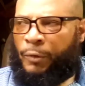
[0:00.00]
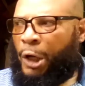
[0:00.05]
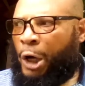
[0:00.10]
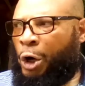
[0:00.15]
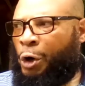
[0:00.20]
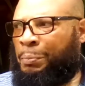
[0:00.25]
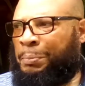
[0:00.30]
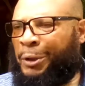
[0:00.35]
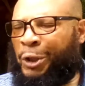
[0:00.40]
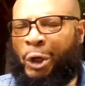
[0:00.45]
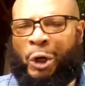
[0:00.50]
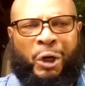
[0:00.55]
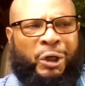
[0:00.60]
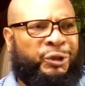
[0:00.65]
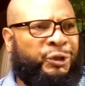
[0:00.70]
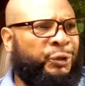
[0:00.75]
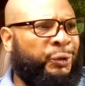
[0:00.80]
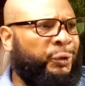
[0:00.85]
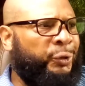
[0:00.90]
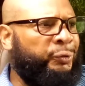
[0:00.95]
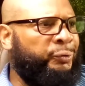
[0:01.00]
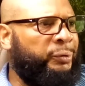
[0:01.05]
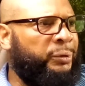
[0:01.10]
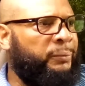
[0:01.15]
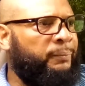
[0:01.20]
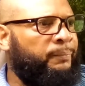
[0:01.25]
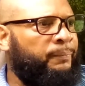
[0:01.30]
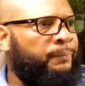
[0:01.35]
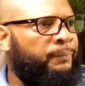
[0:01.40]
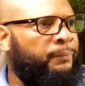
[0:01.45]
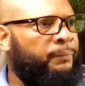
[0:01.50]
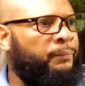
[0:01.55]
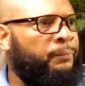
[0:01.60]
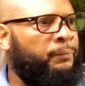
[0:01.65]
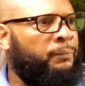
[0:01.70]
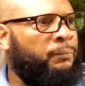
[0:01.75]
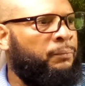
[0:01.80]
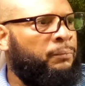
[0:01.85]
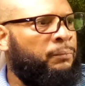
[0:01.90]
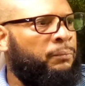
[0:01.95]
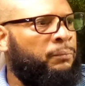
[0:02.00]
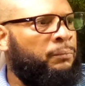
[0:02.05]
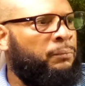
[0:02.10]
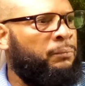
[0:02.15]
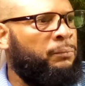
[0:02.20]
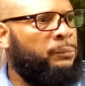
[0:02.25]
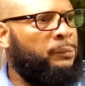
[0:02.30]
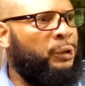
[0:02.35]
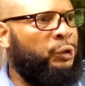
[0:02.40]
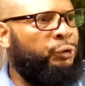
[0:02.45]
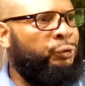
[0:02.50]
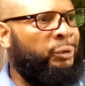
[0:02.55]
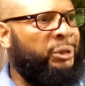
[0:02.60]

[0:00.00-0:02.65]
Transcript: the open heart surgery, the